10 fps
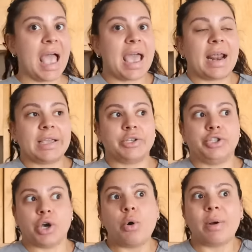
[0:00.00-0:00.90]
and I
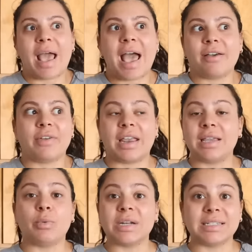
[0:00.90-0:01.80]
don't have
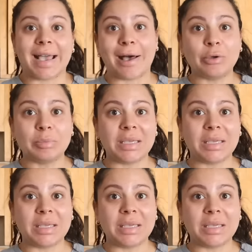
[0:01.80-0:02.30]
anyone to help